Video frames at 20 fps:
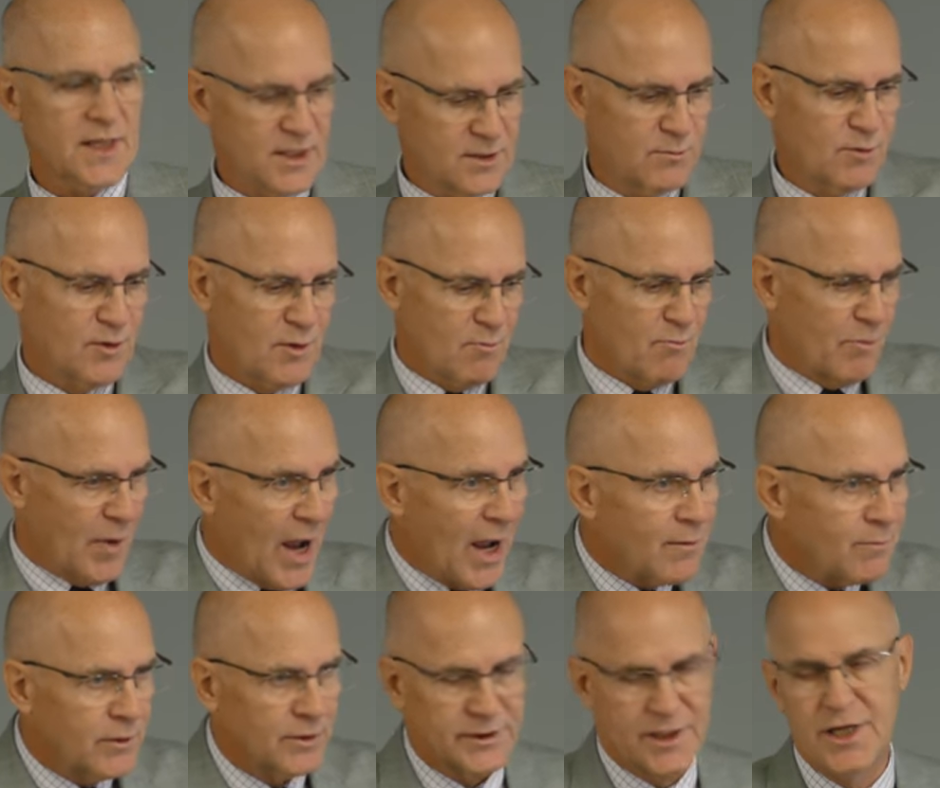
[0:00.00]
that's what the
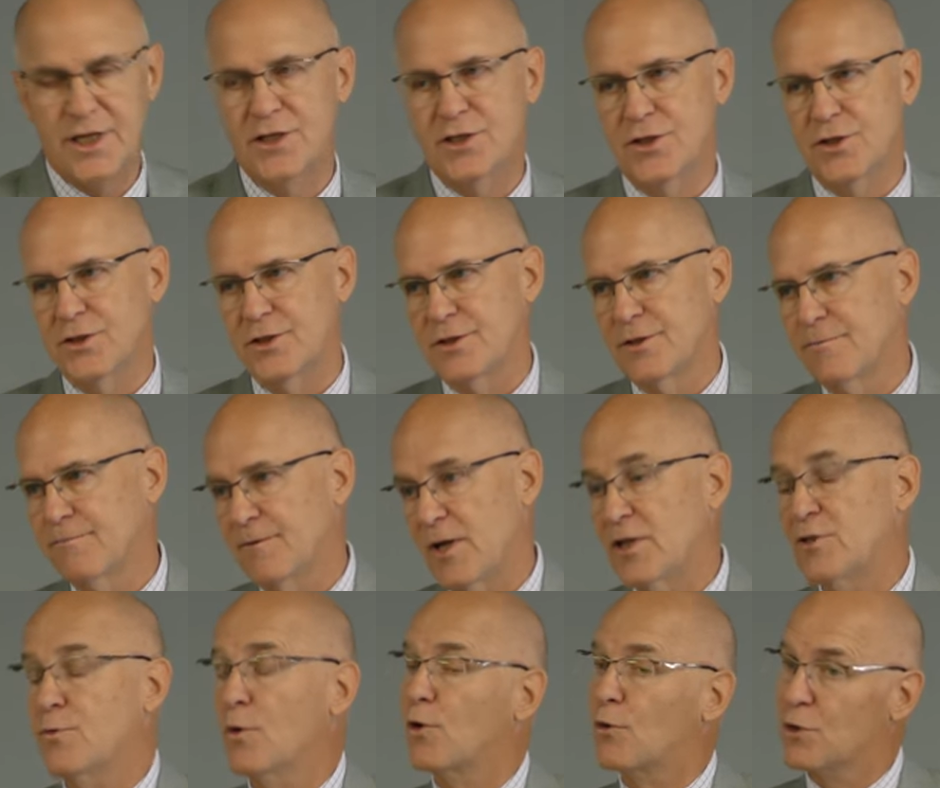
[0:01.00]
Bible teaches.
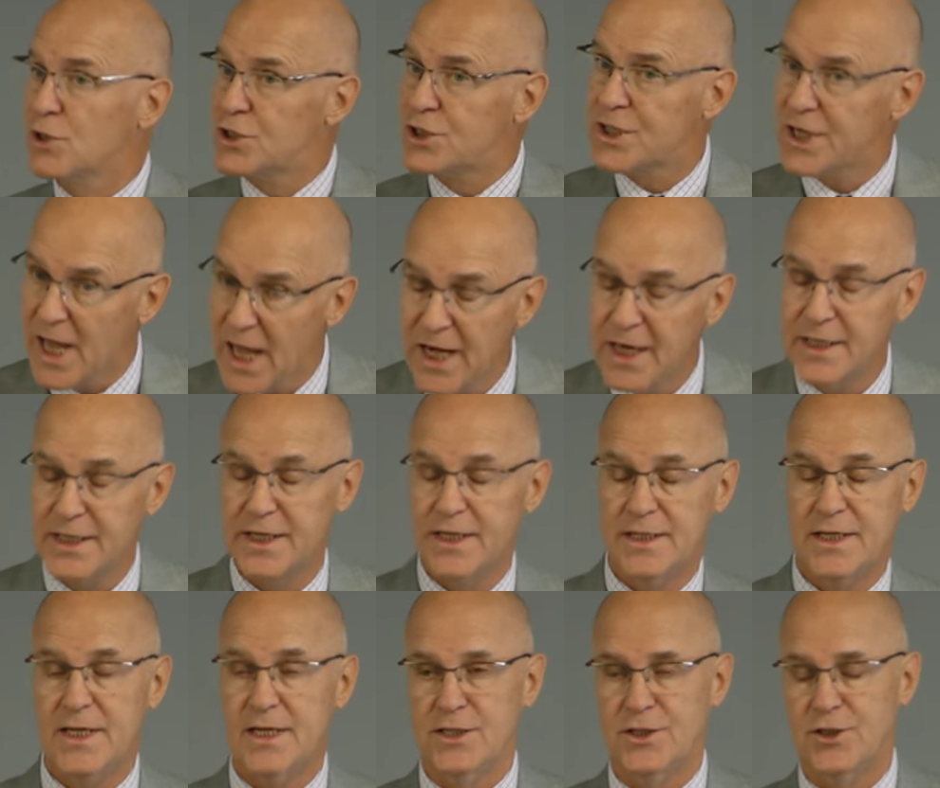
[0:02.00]
That's what Christianity
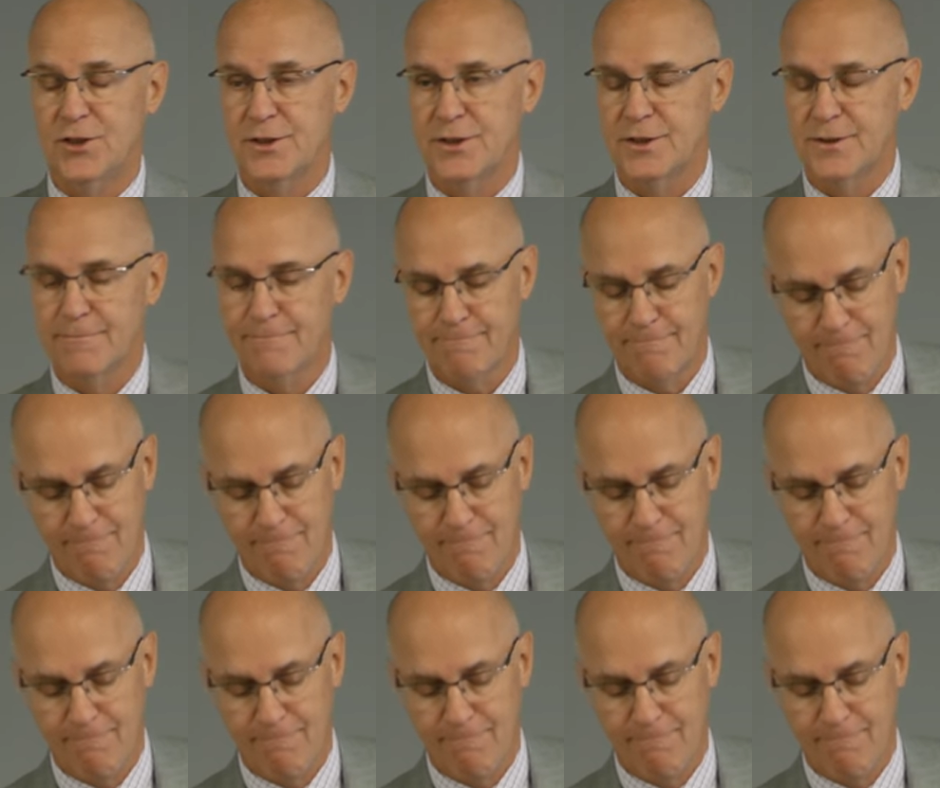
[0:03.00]
teaches.